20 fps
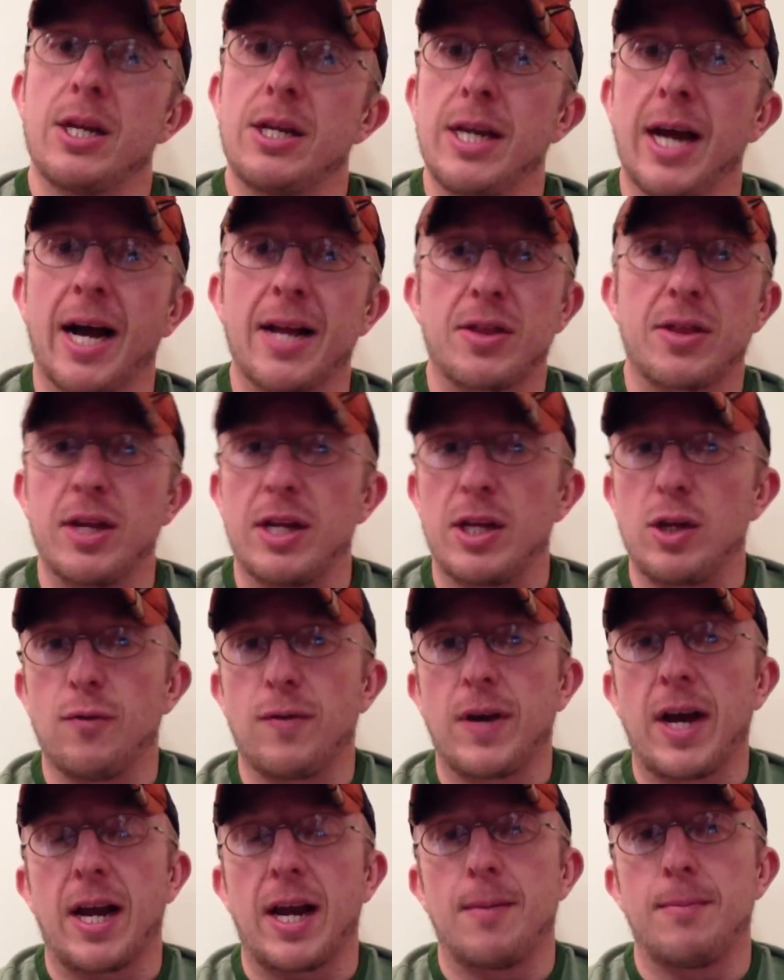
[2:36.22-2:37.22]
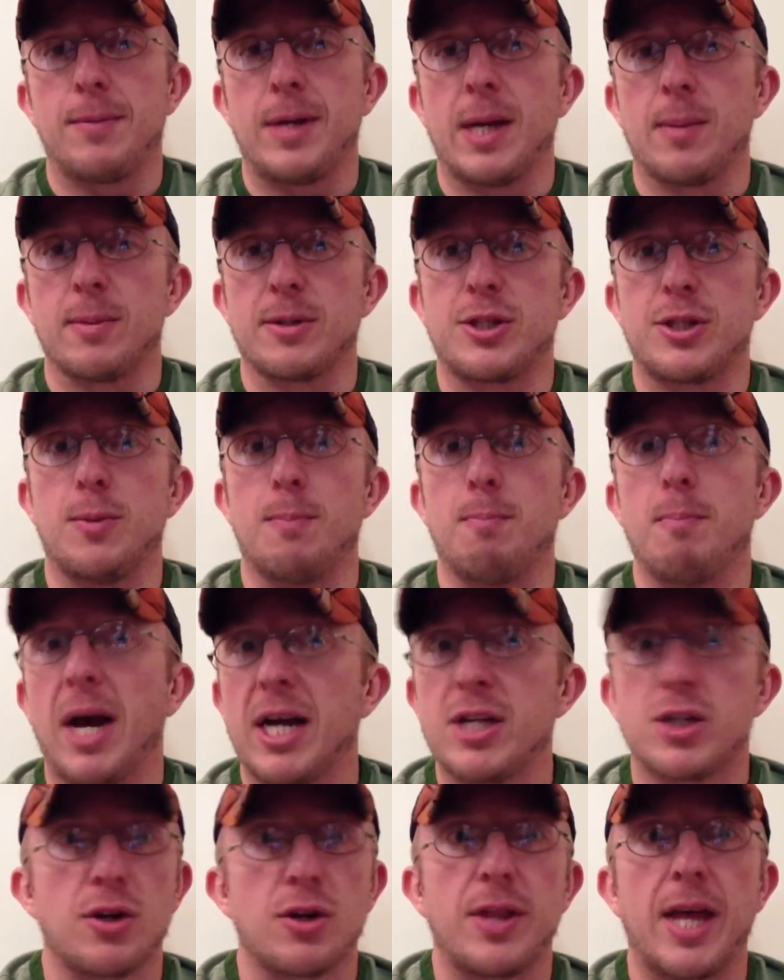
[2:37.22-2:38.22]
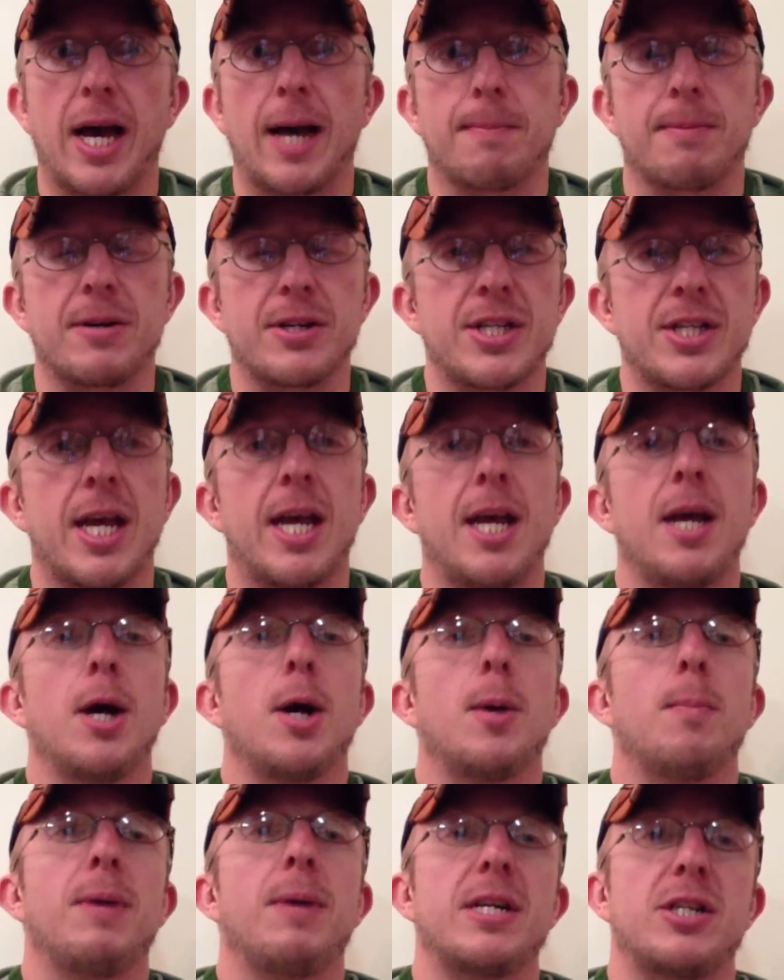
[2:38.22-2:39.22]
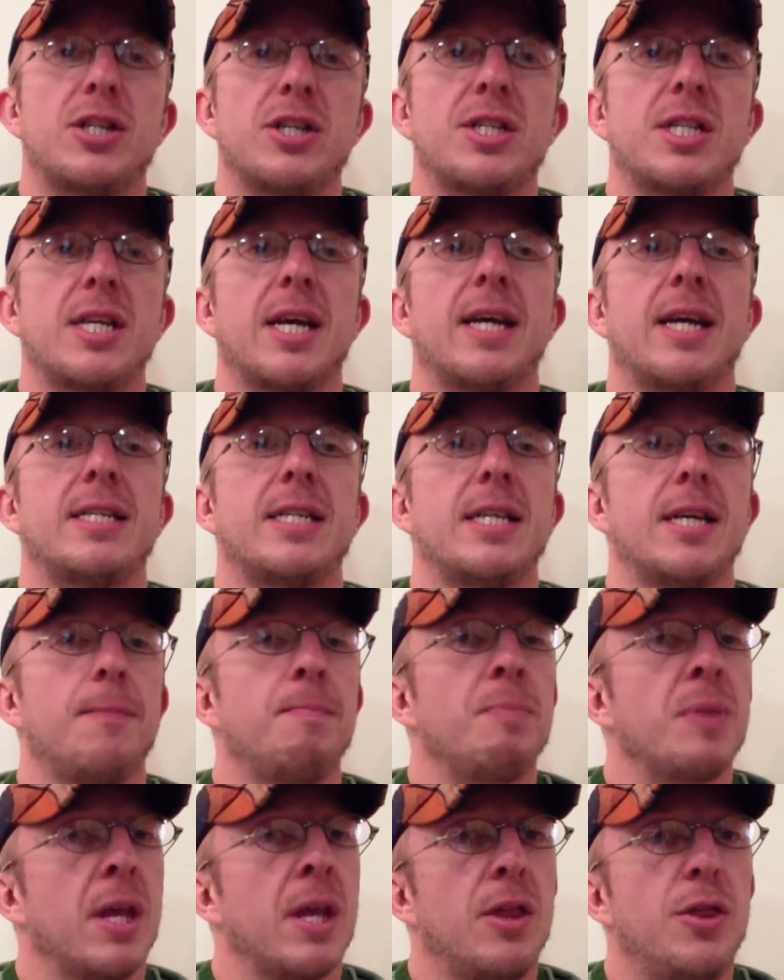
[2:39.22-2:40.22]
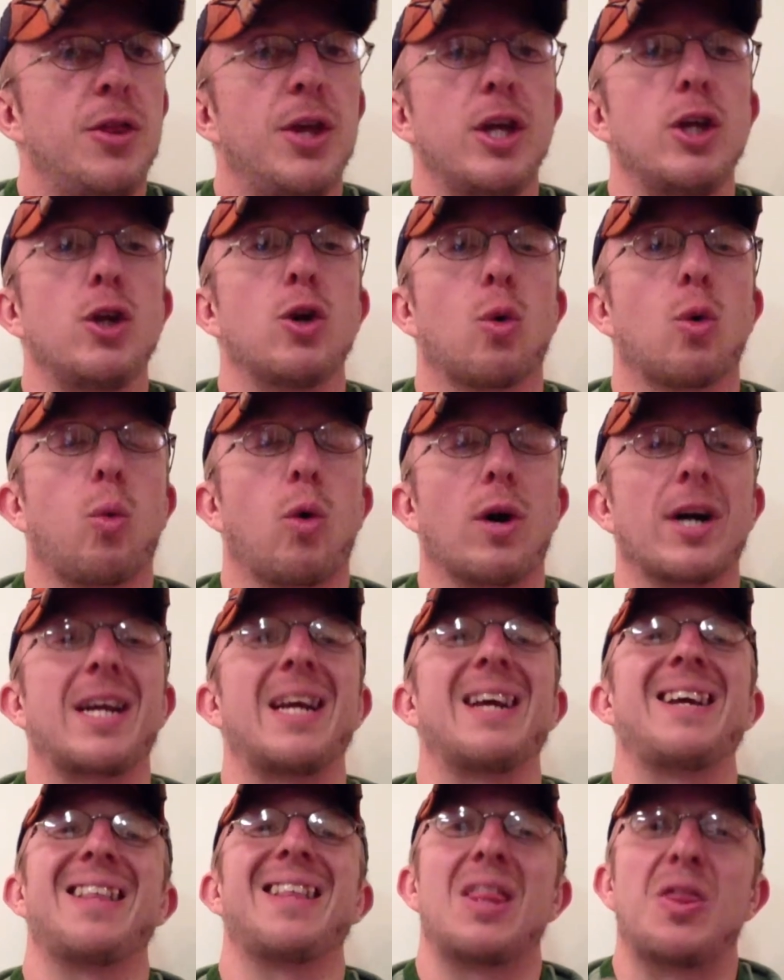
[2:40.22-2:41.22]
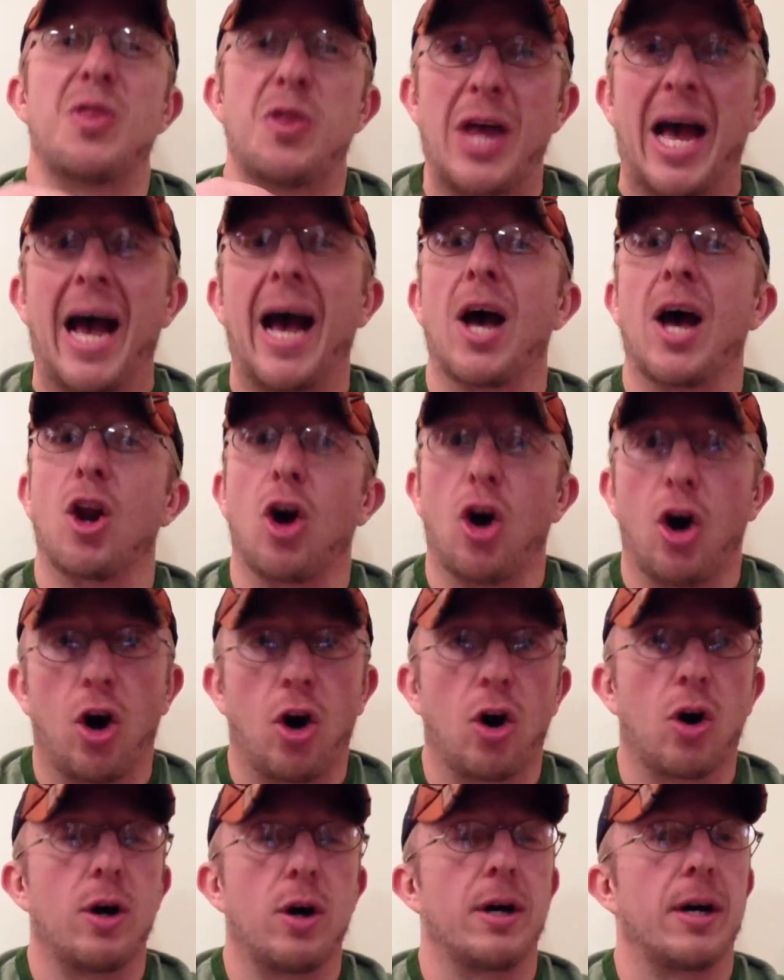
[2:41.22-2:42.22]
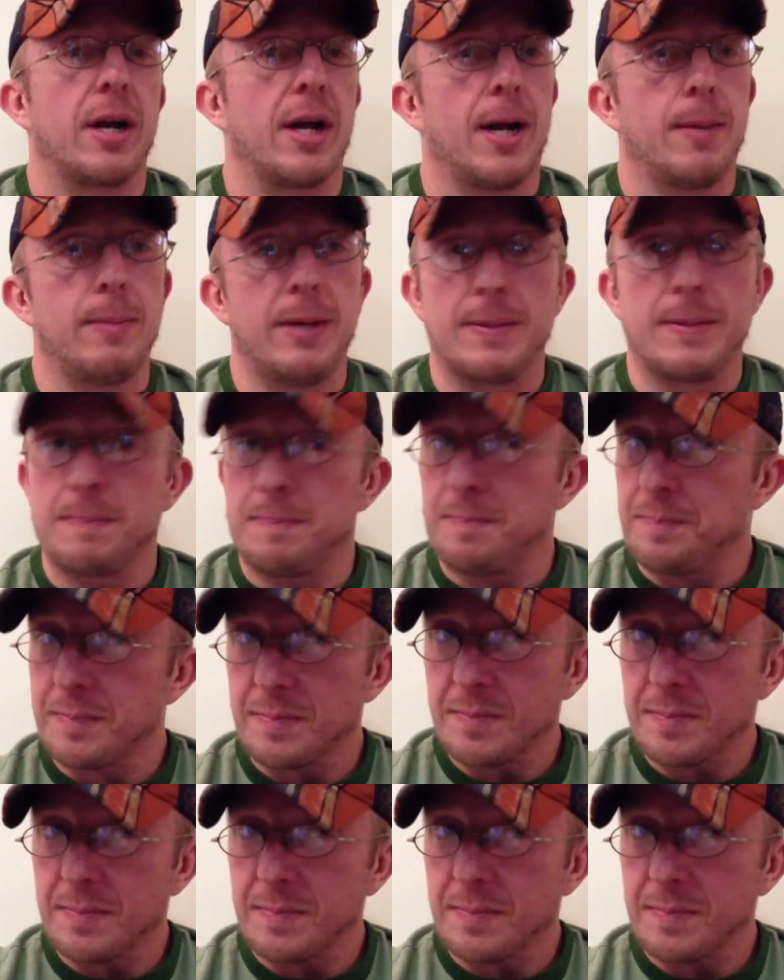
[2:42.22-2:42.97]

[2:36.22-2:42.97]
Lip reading: Not that you've got to be able to measure that per se, but it's just the idea that you're working that hard. I mean,